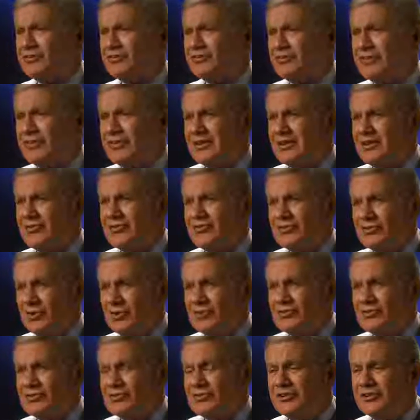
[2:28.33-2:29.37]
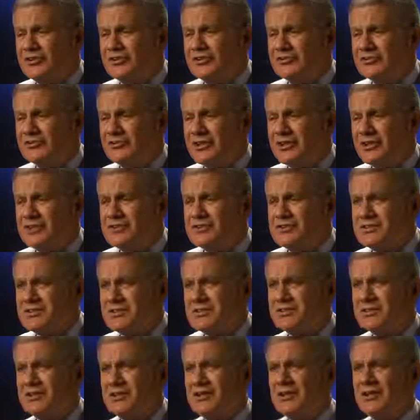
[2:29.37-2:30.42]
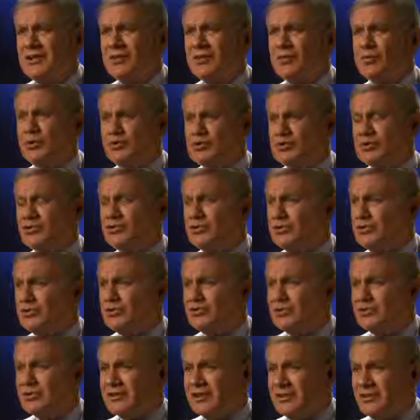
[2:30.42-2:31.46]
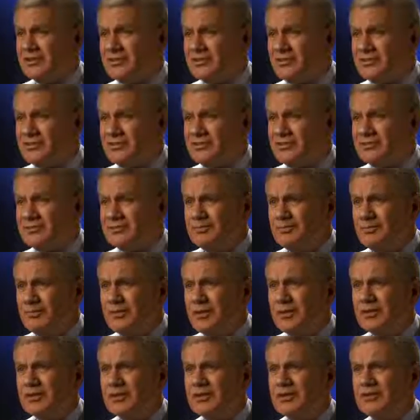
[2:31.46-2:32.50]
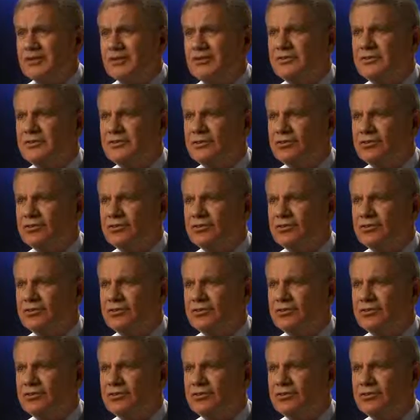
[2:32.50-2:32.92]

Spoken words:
It's the first field of medicine which introduced lasers into